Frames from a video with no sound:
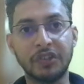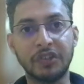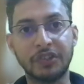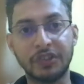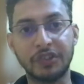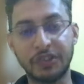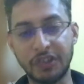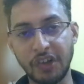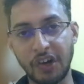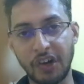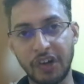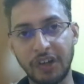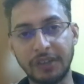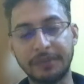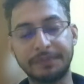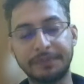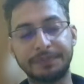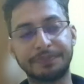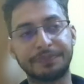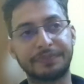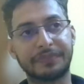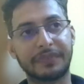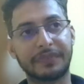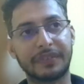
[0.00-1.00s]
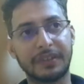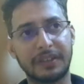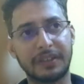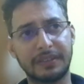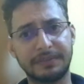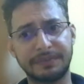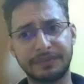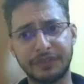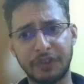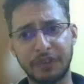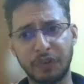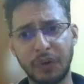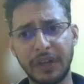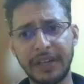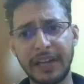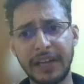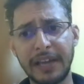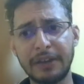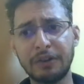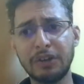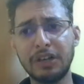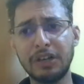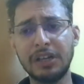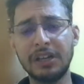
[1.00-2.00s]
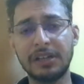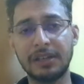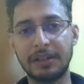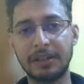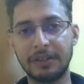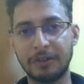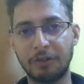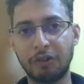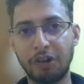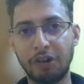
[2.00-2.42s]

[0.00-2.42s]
So when I will